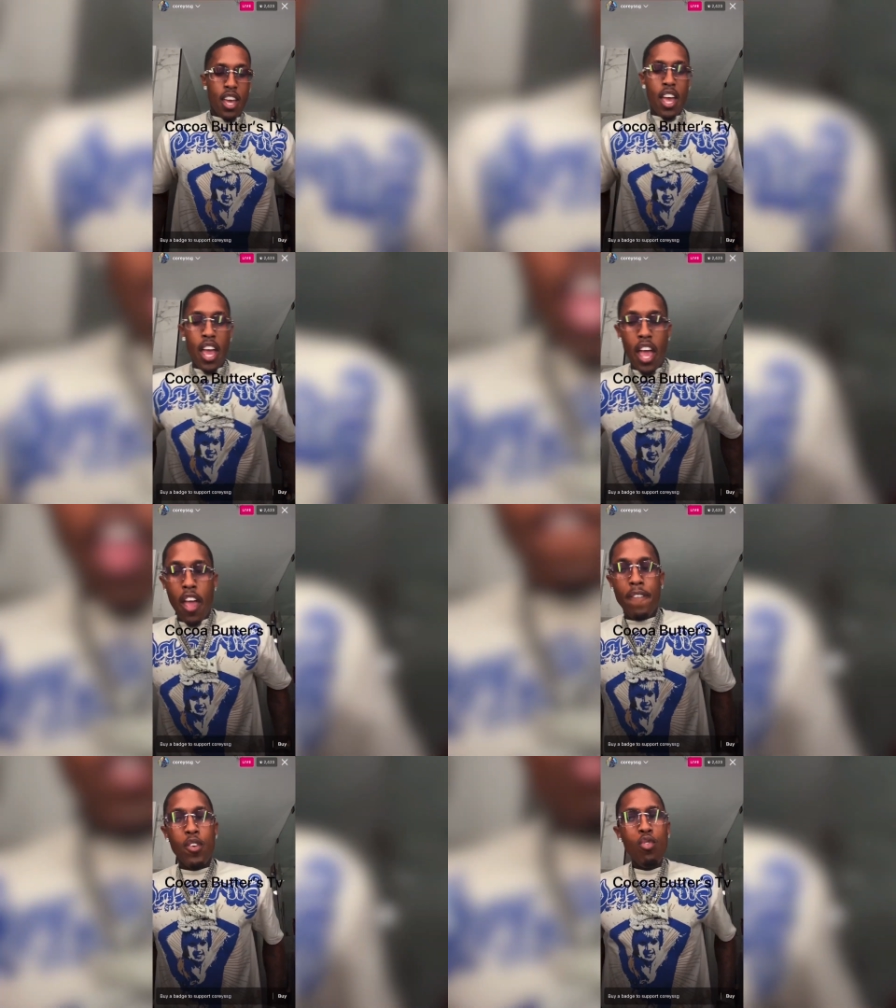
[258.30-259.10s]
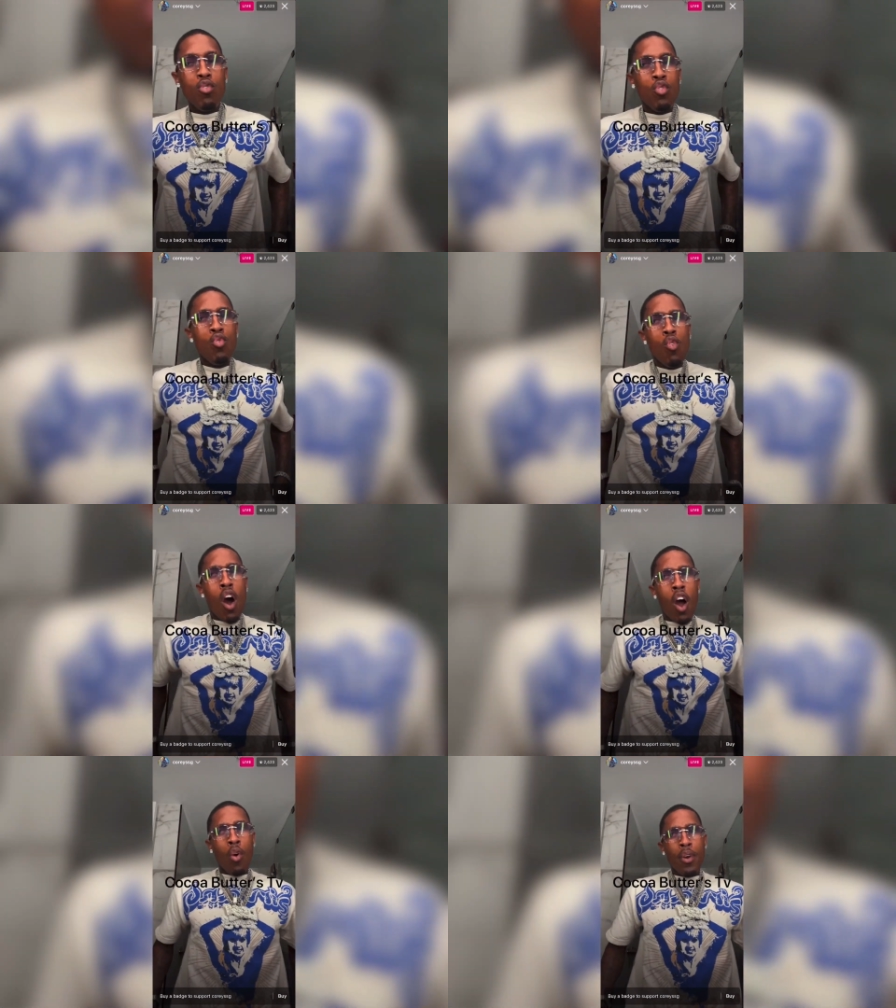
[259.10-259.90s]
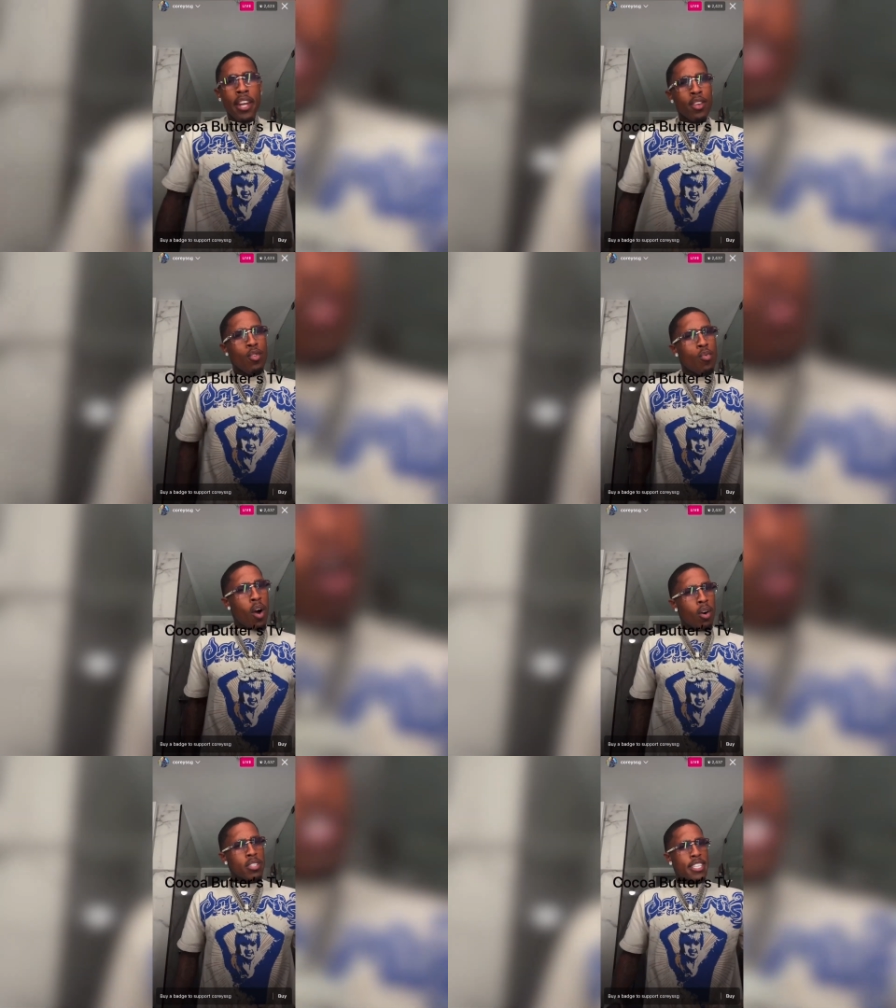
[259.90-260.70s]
If you knew already you walked seven